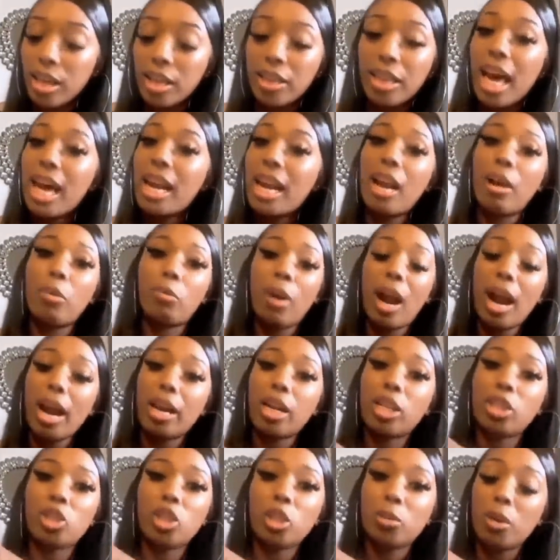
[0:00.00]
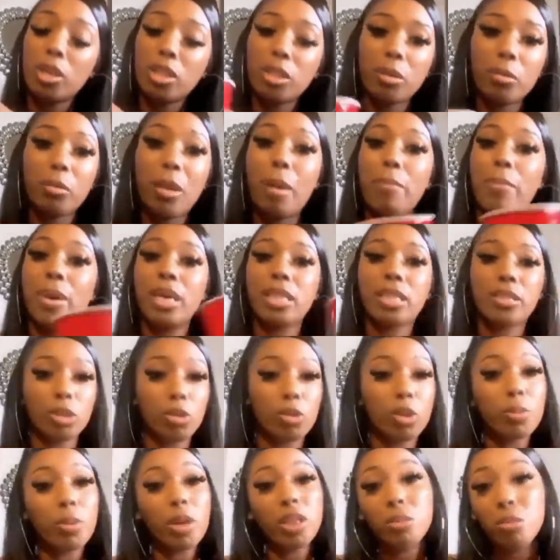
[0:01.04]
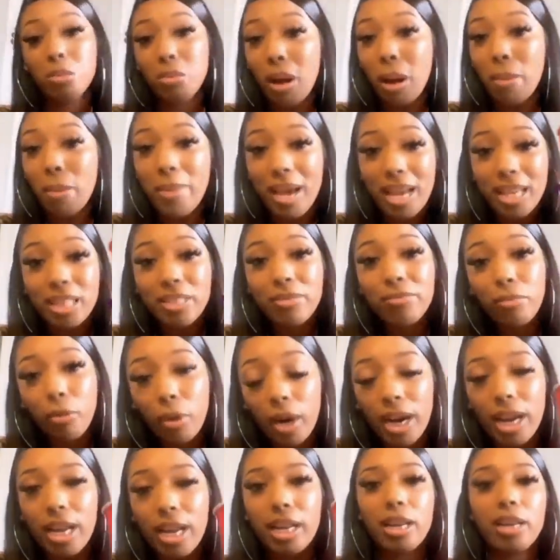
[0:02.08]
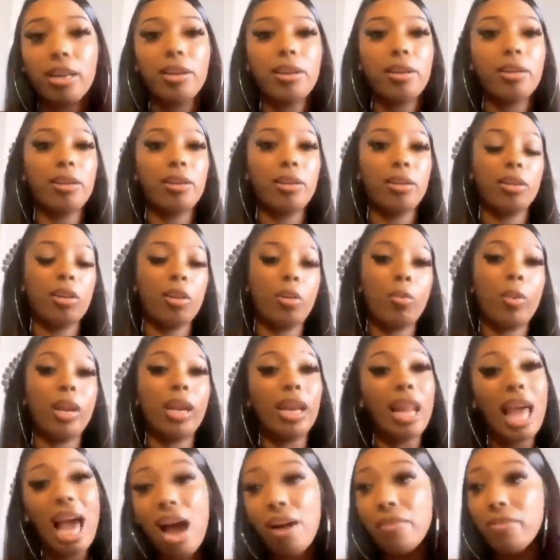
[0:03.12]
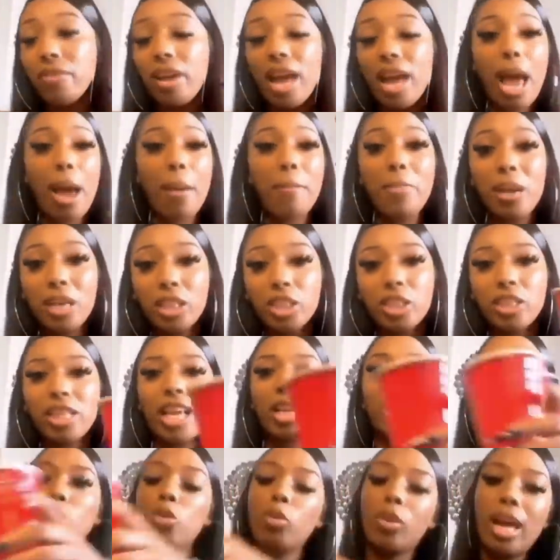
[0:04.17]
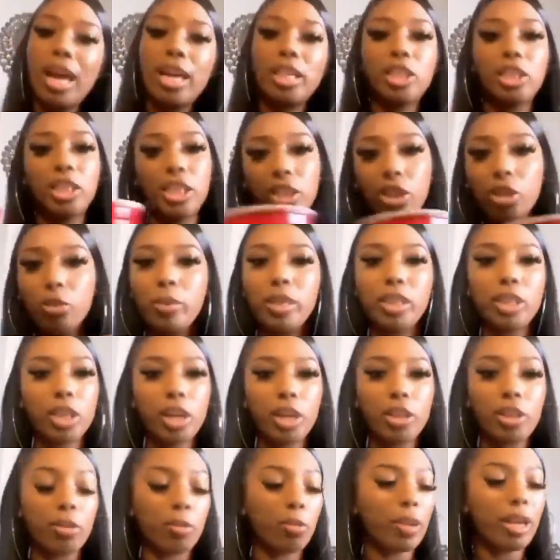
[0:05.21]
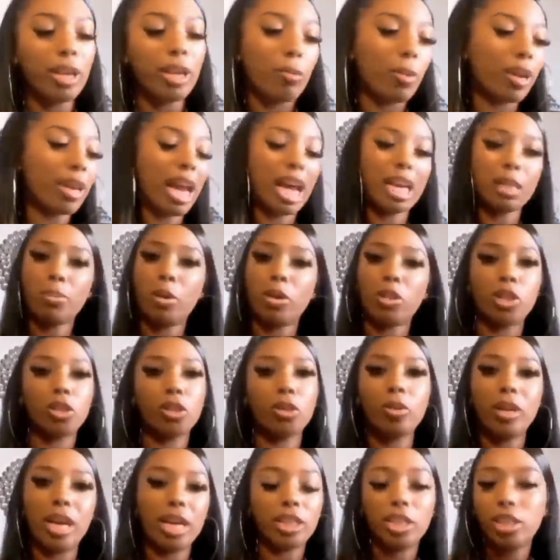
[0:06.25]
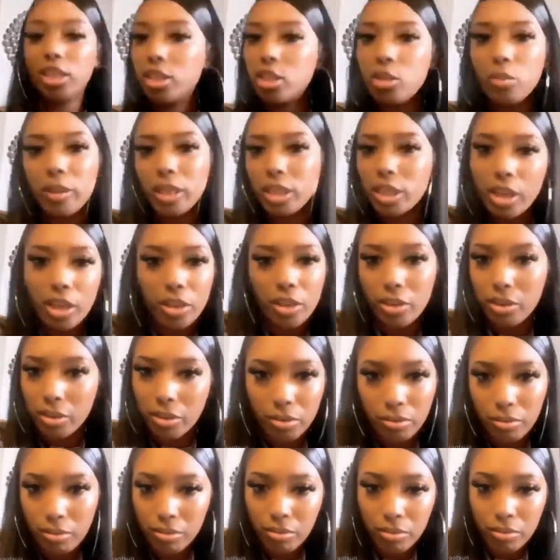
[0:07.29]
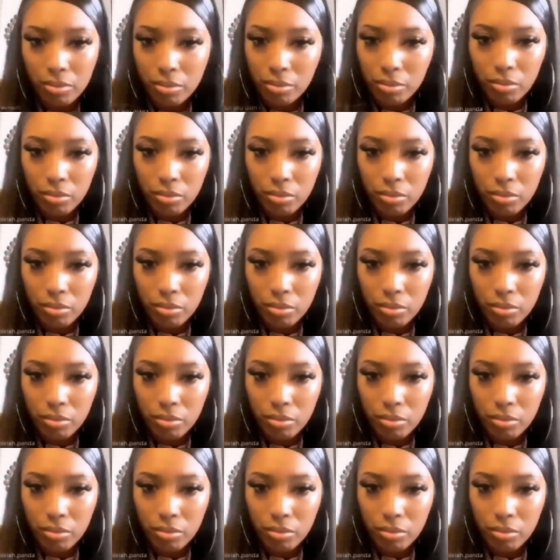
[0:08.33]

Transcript: And that ain't right because you supposed to be my best, you supposed to be my best friend. We laugh at bitches that do that shit to each other. We we not supposed to do that shit to each other.